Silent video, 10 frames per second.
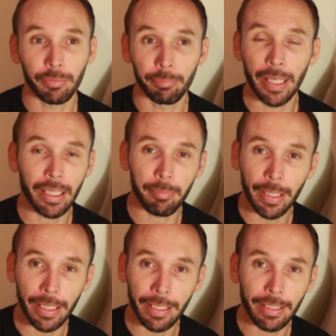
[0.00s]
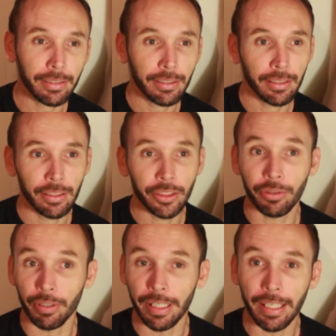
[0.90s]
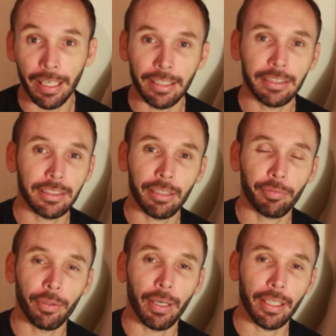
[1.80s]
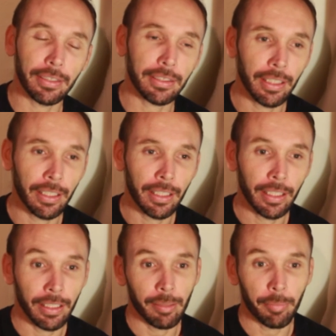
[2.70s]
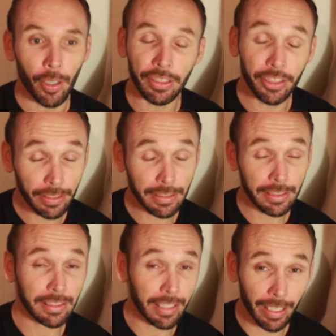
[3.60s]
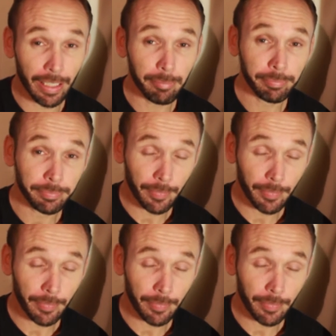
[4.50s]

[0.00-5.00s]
Mega Man, Street Gangs, and a few others. But I chose this game,